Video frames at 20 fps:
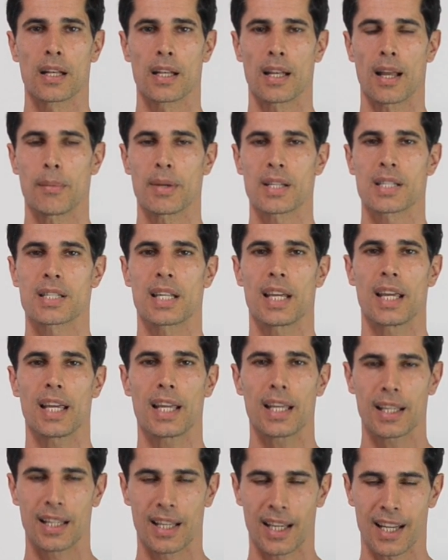
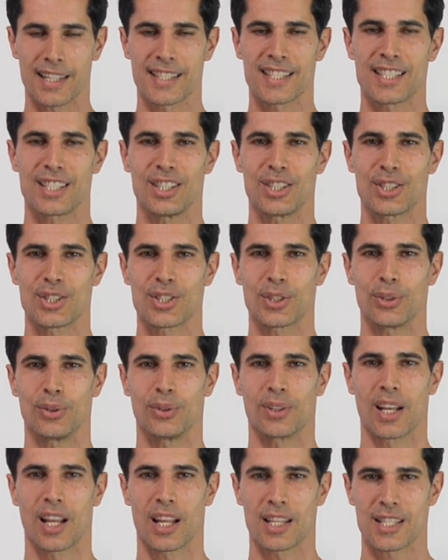Namaste. I'll see you
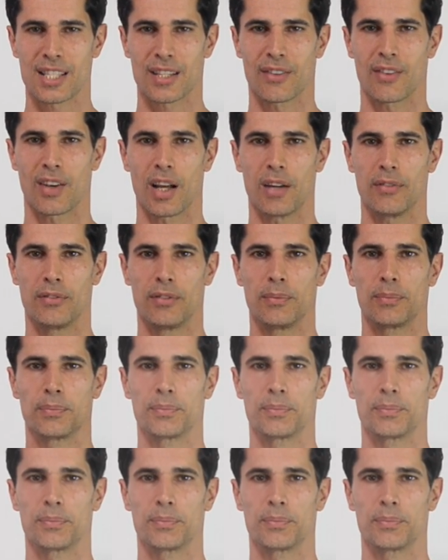soon. Lots of love.